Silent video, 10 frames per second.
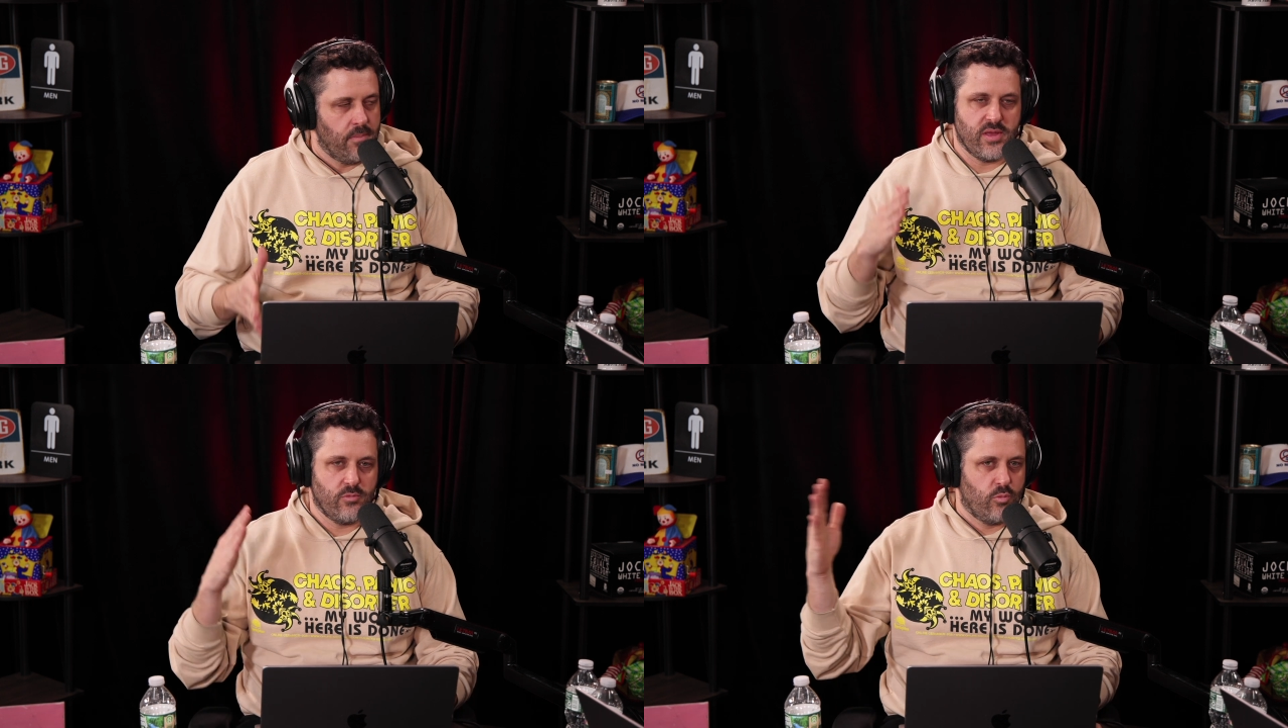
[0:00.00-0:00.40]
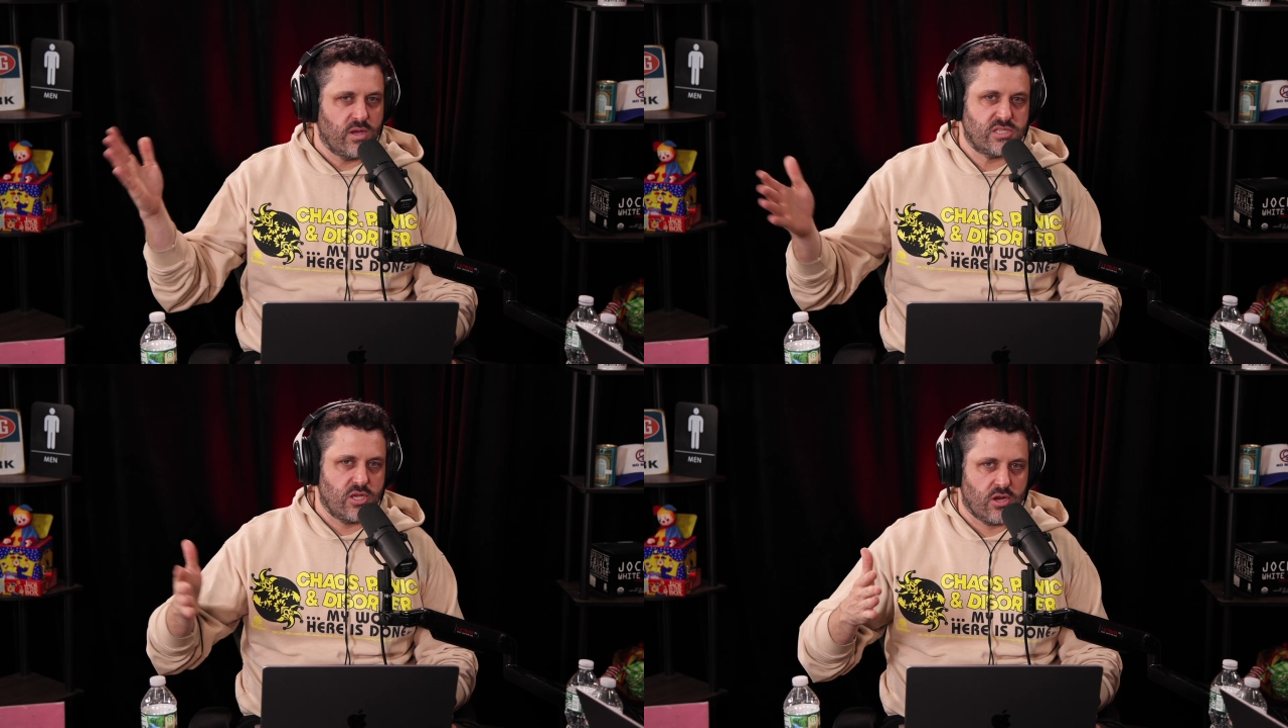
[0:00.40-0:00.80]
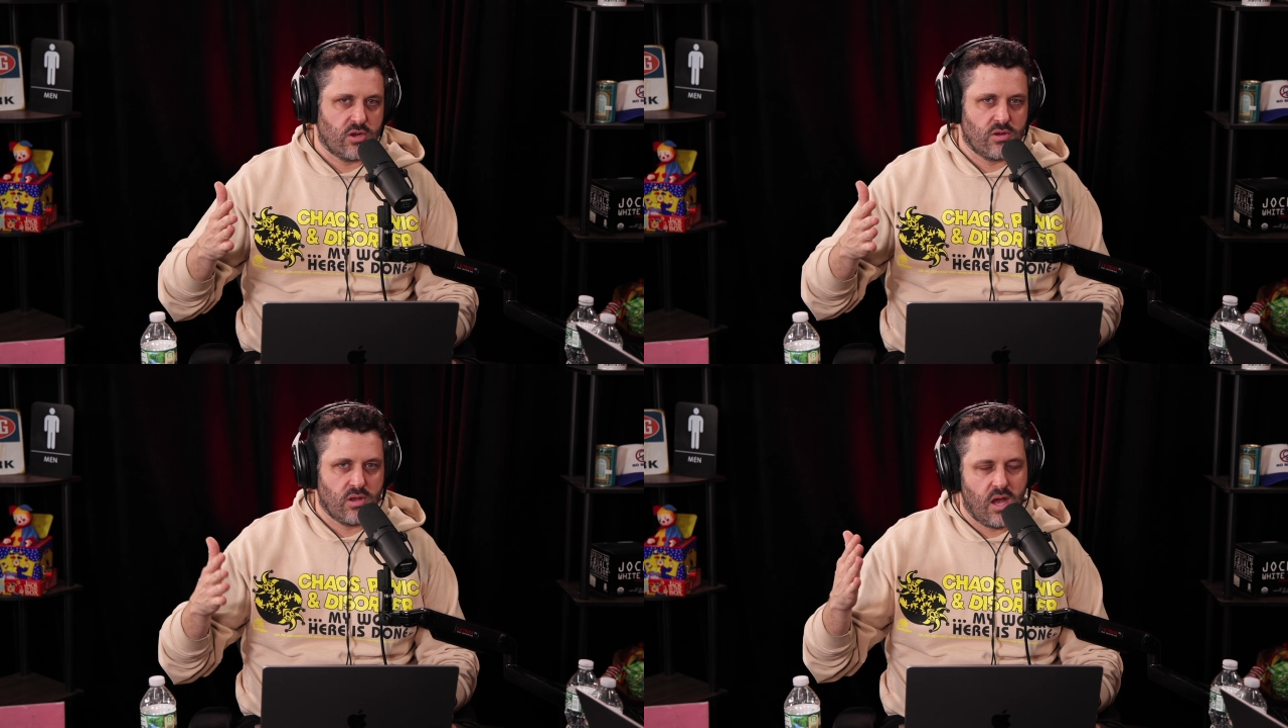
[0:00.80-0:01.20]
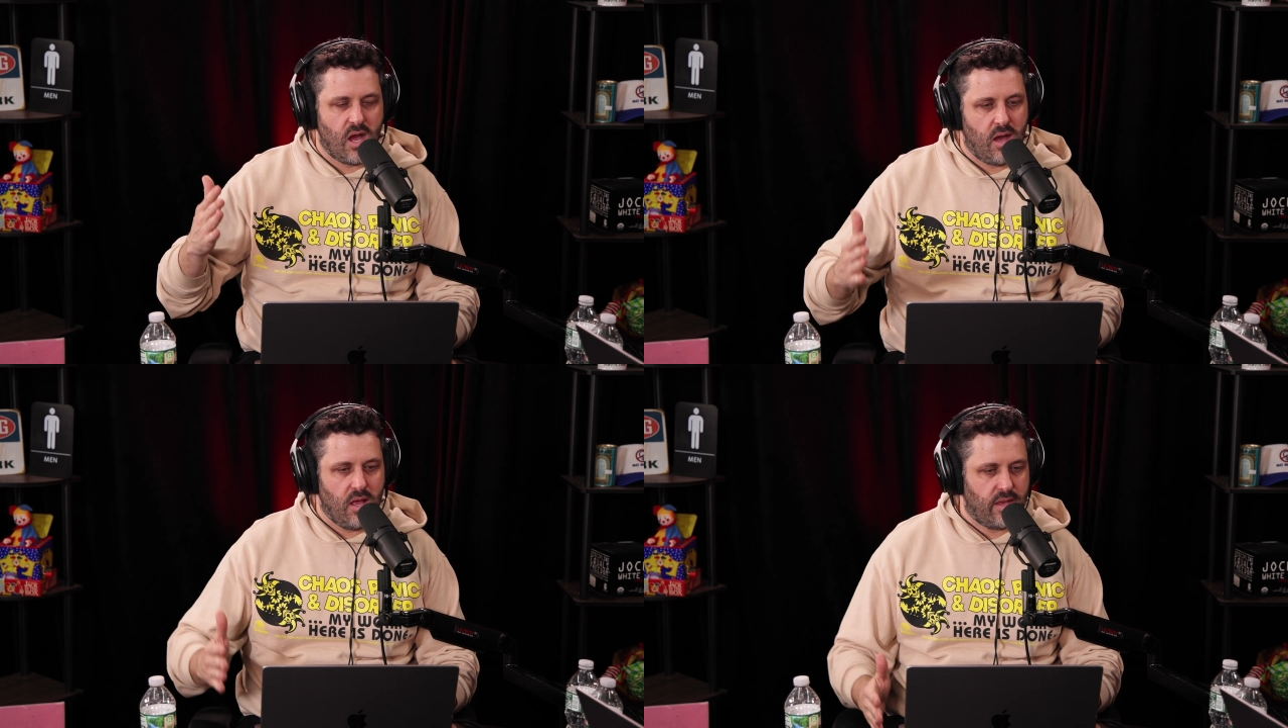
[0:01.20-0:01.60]
But once they're
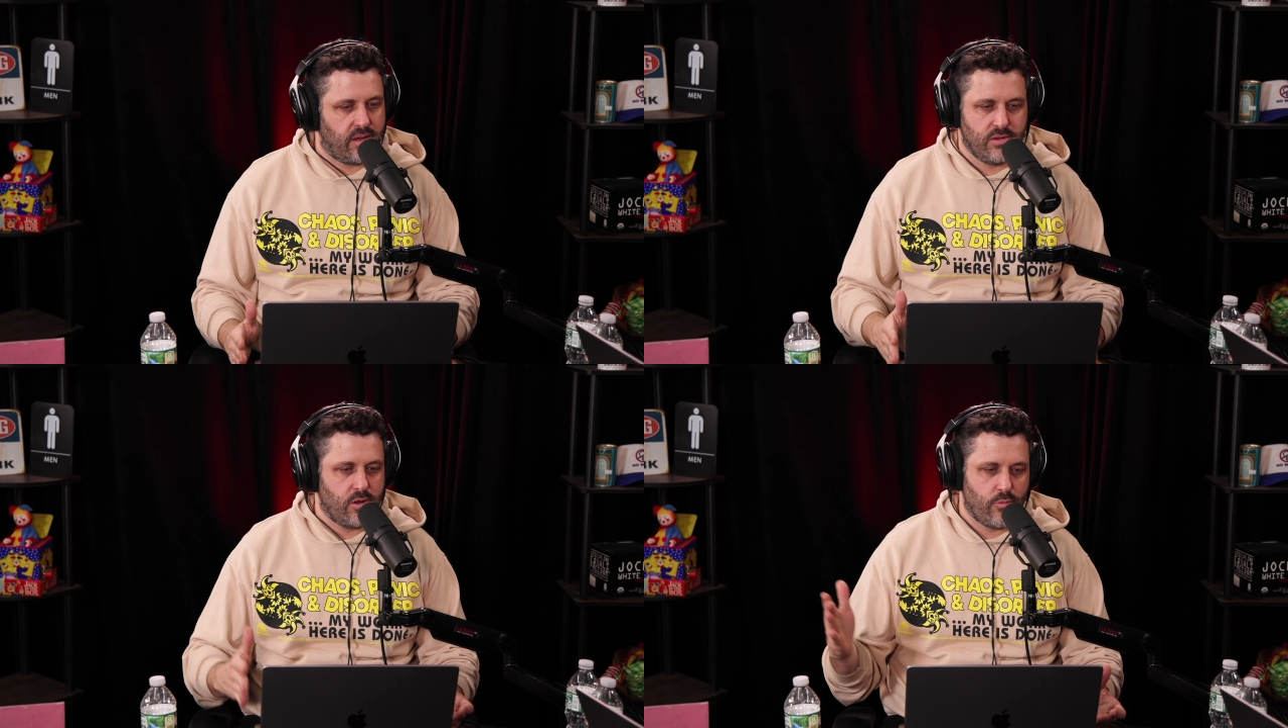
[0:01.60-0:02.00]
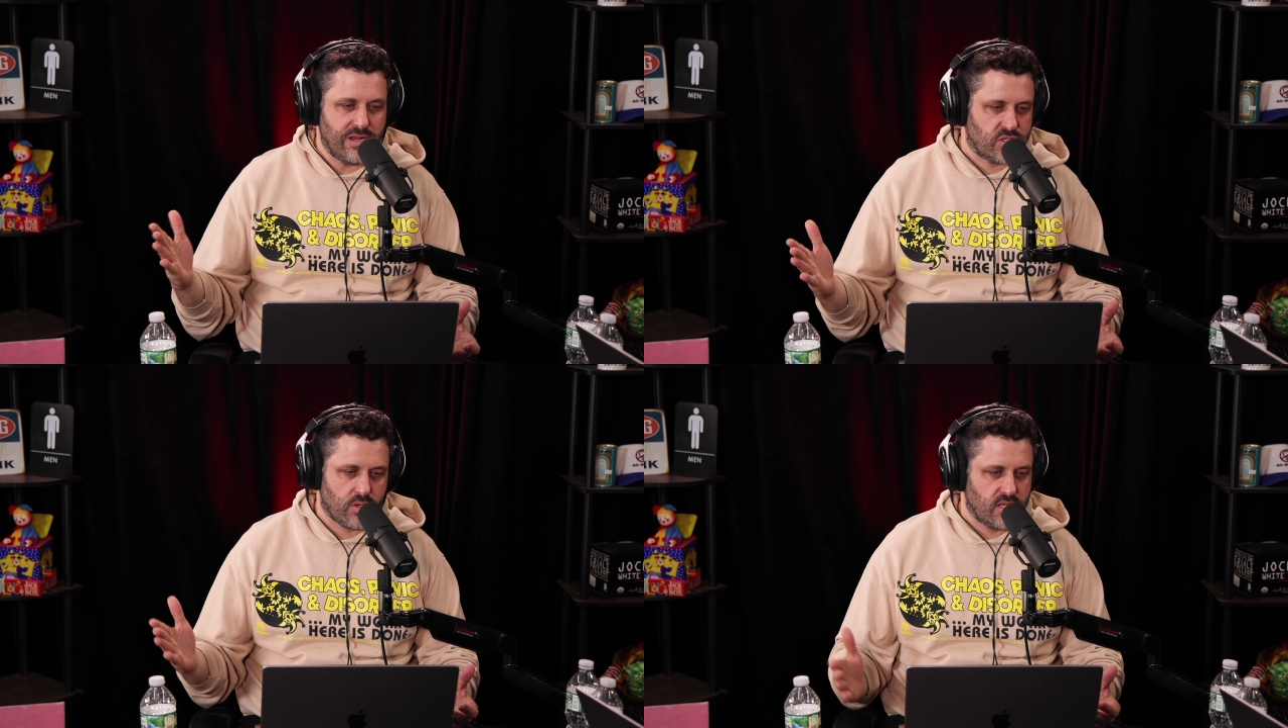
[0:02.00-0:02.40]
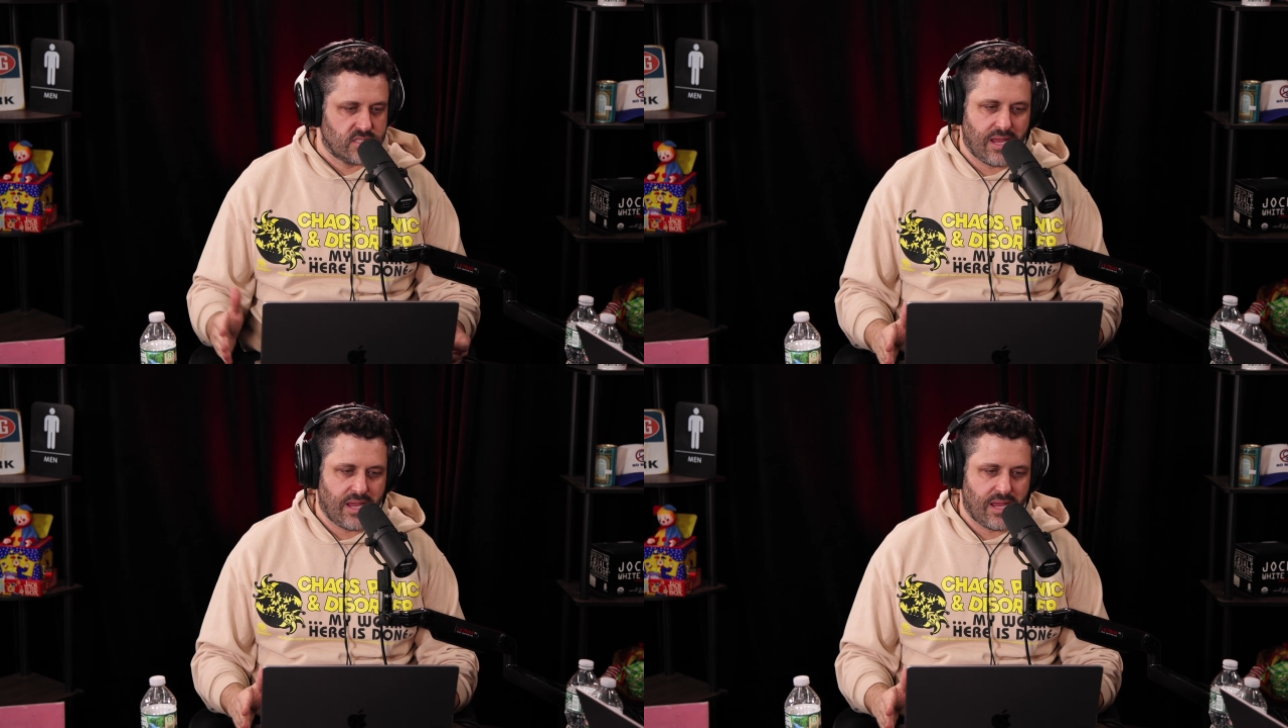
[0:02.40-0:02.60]
like, you know, restaurants,